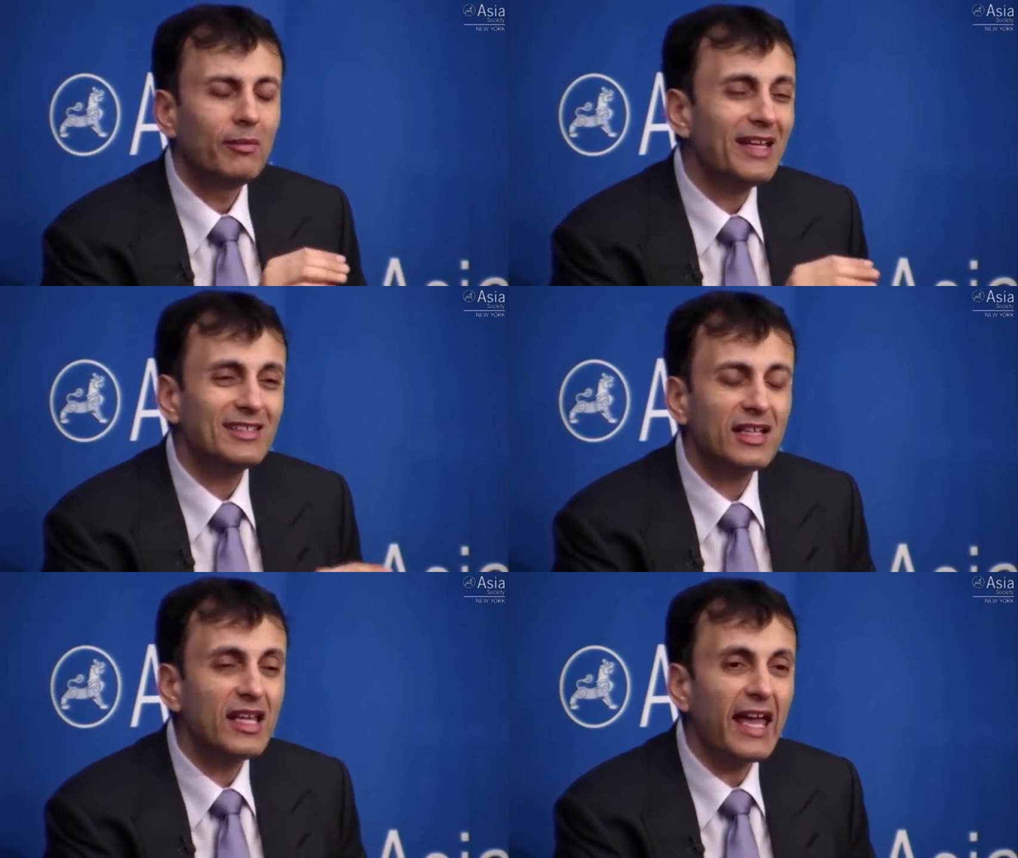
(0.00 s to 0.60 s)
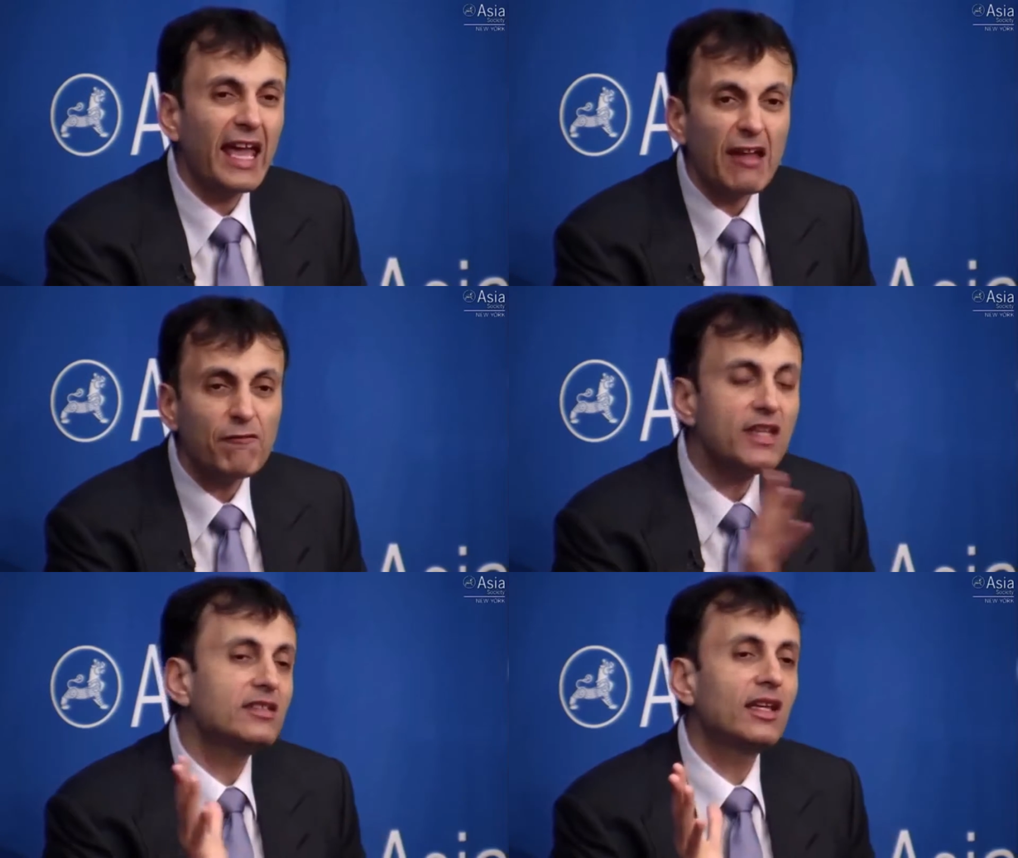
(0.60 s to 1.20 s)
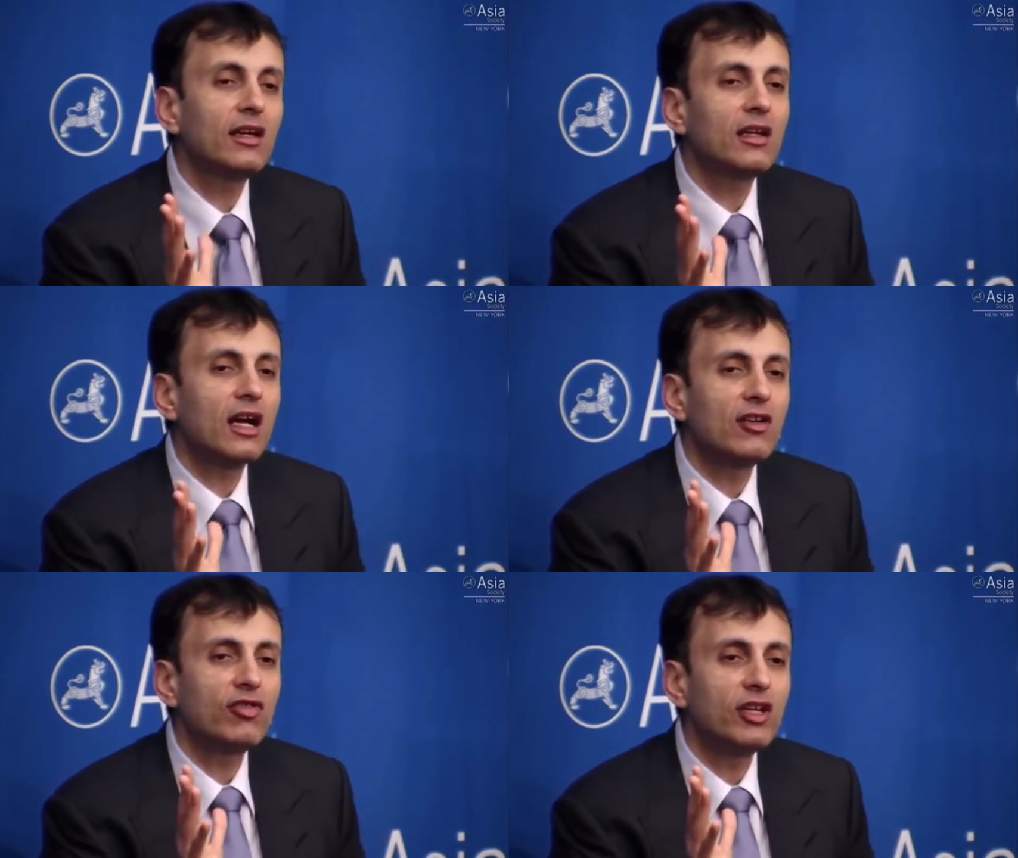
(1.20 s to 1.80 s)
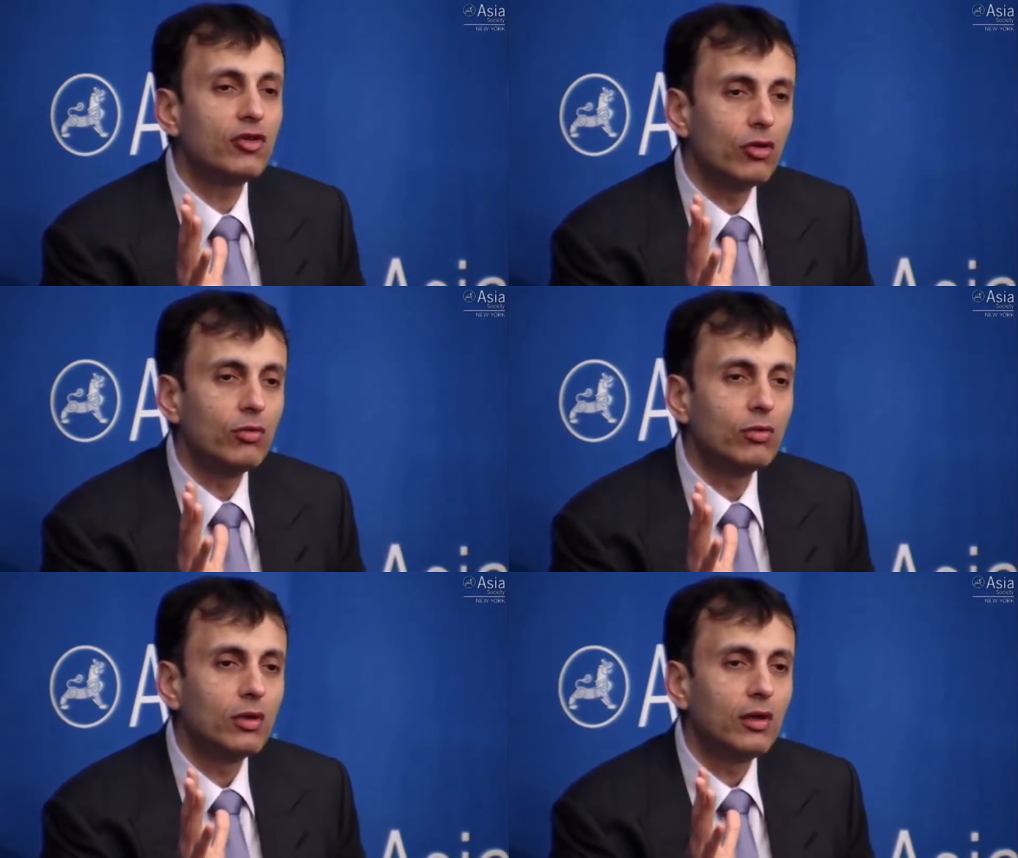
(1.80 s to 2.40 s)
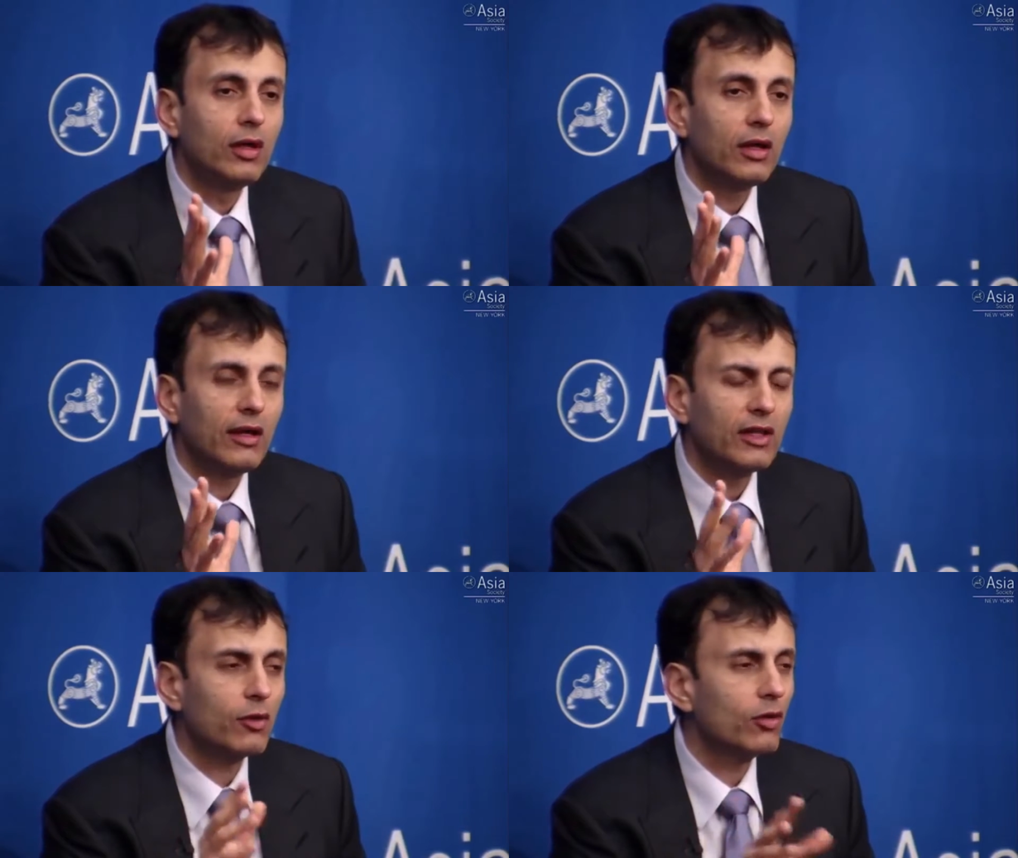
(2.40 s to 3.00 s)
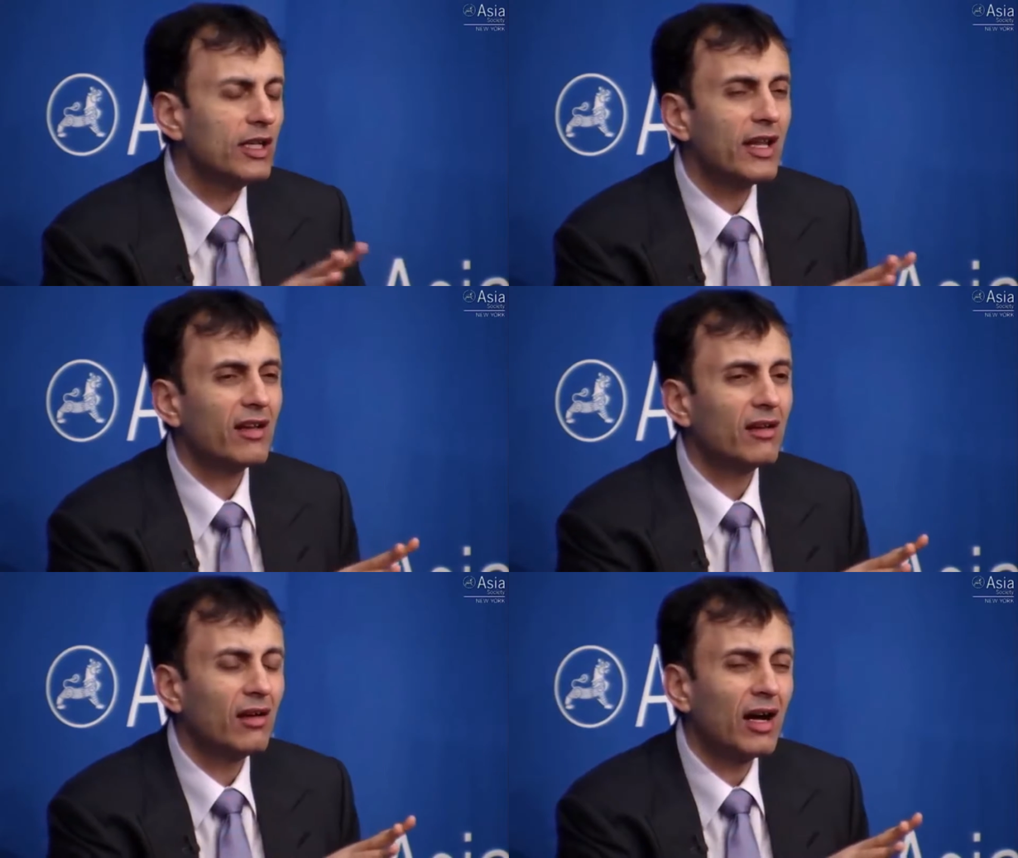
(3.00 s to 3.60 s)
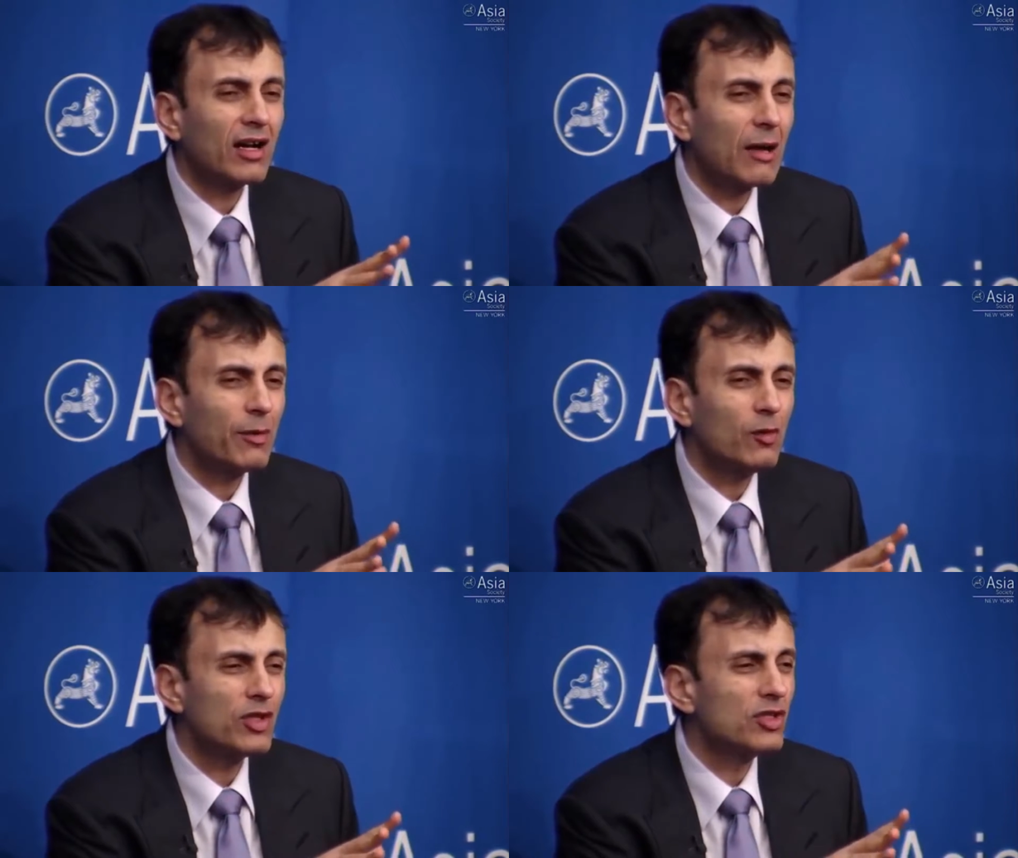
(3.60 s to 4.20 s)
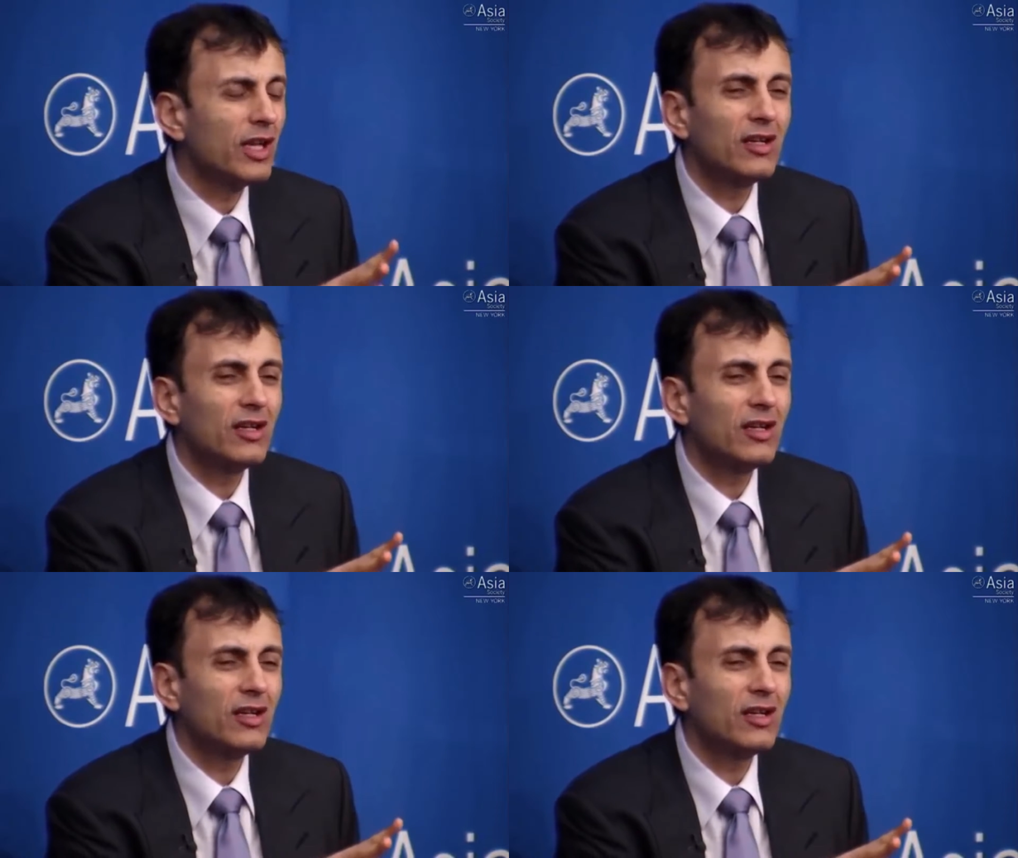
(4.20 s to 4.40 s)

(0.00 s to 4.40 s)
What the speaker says: basically every single country grew. And there were only like a couple which